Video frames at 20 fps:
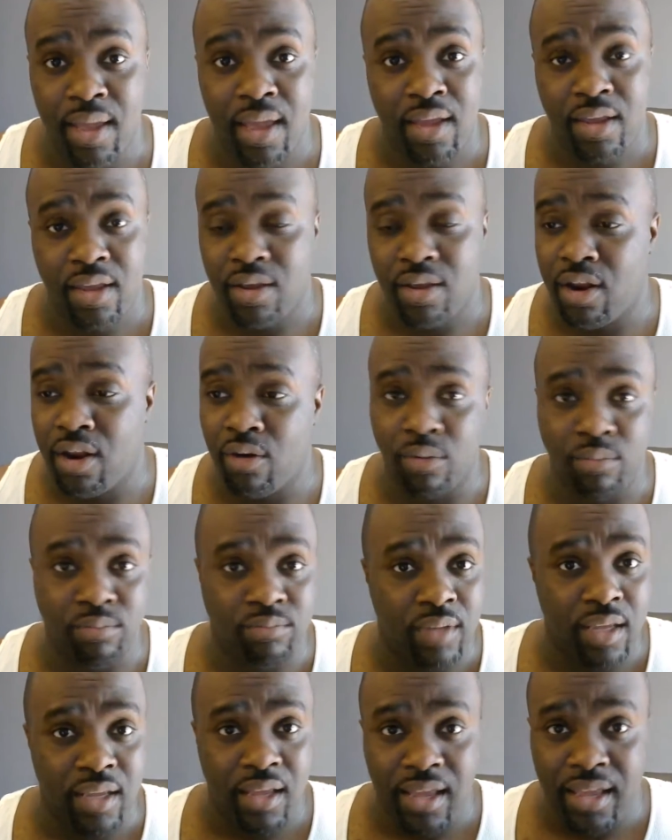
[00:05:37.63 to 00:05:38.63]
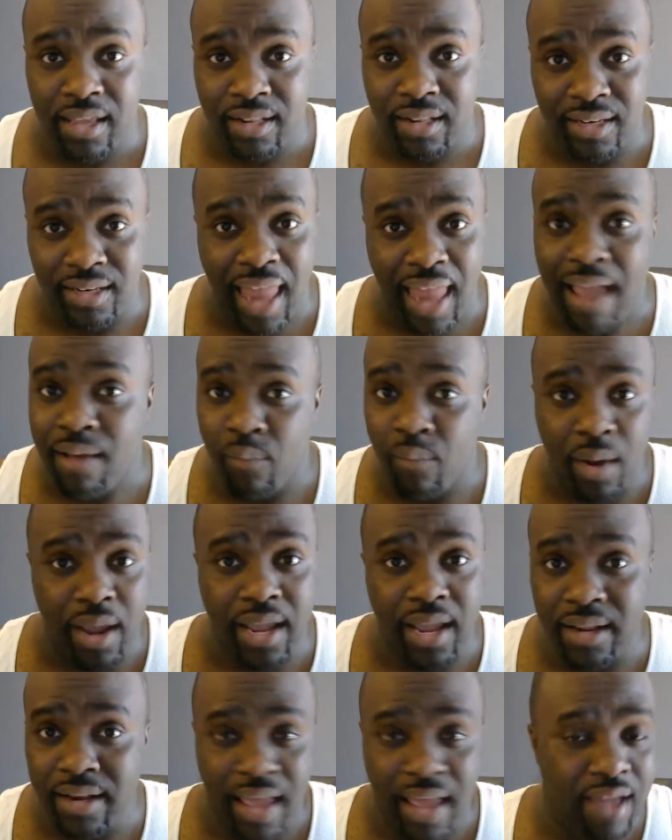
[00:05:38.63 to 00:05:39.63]
You know,
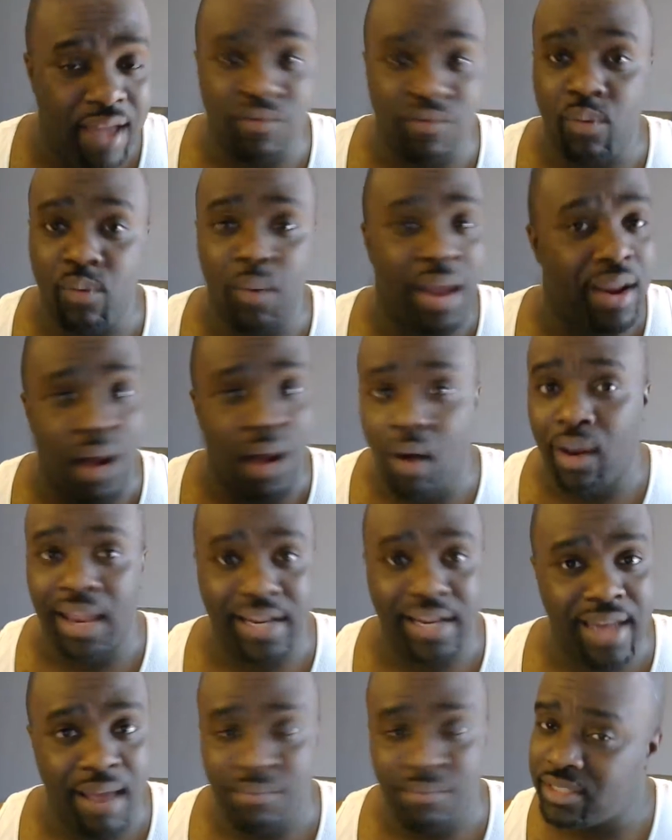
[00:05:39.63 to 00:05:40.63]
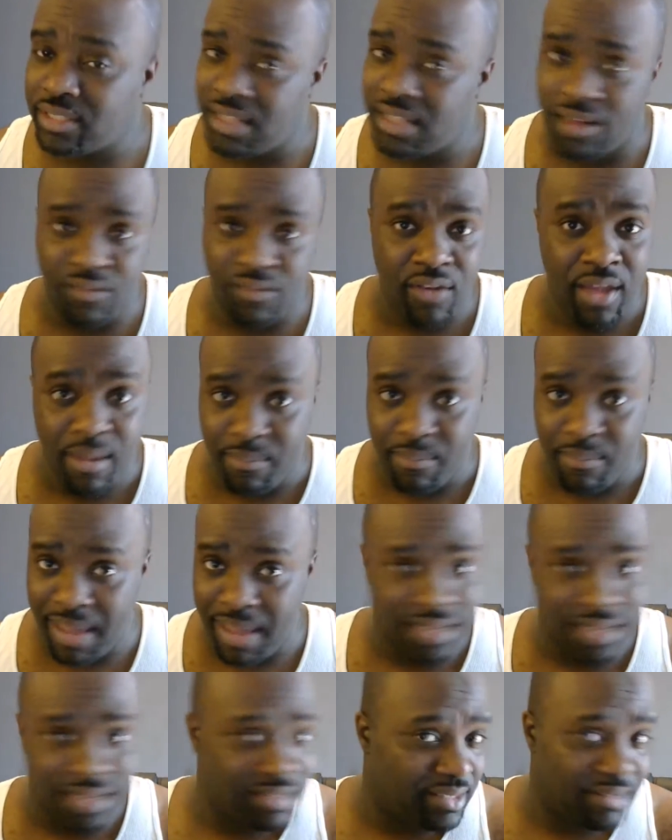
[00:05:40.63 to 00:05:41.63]
lightweight, heavyweight, all that type of stuff. Make
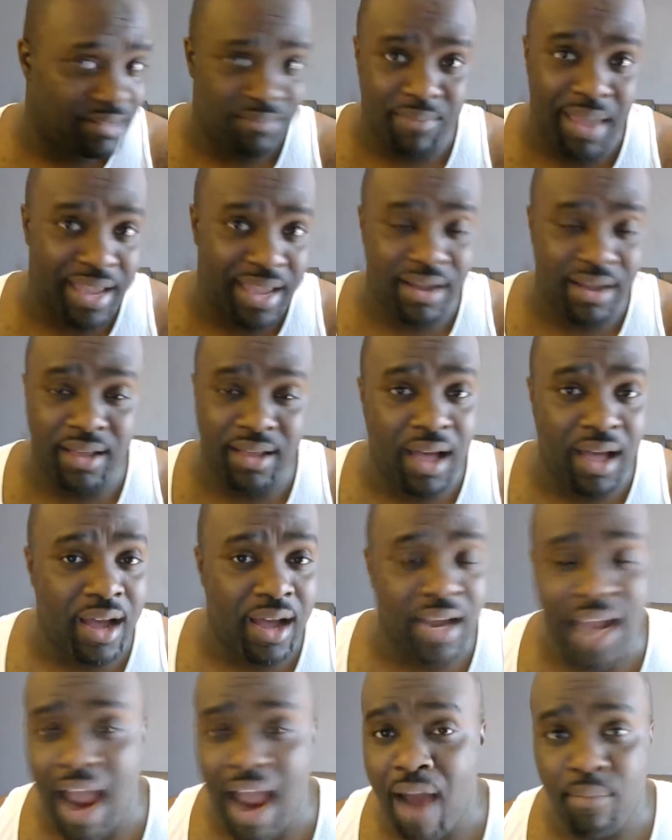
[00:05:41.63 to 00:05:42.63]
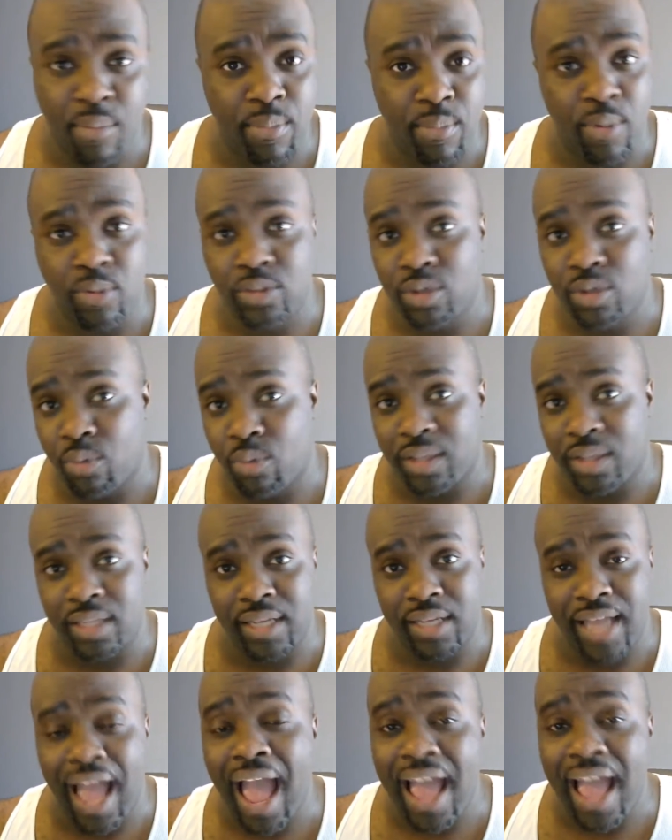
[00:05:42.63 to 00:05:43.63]
it comparable to what the
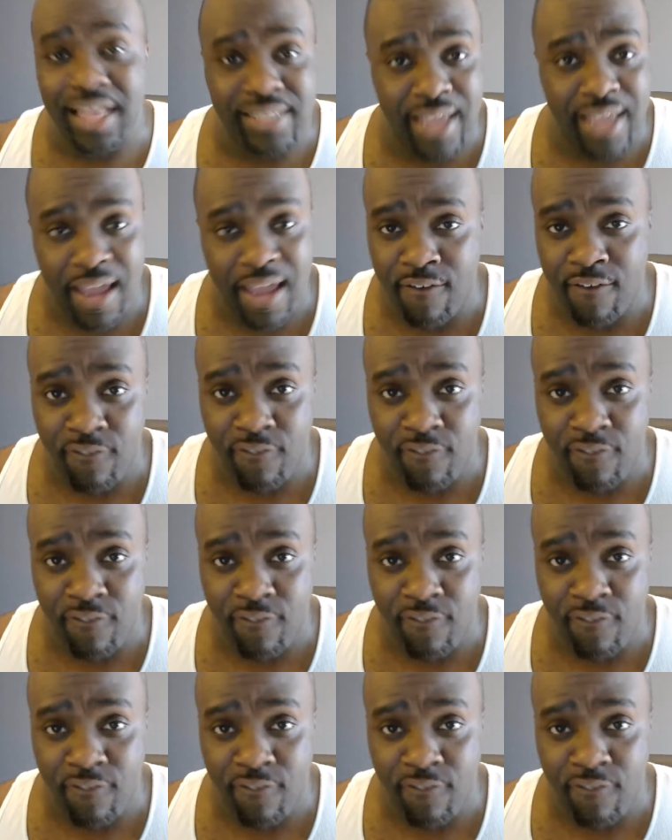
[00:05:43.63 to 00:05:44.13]
guys have,